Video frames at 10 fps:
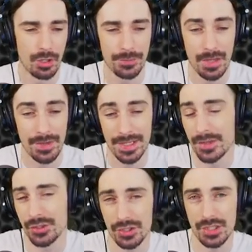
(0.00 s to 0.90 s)
If you have any
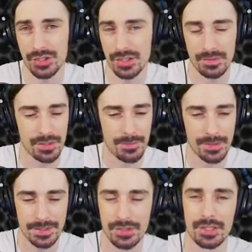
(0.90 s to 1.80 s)
other suggestions of stuff
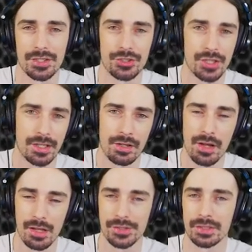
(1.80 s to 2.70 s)
you'd like to see on the
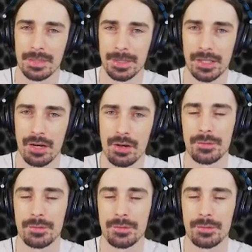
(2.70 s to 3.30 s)
channel, also let me know.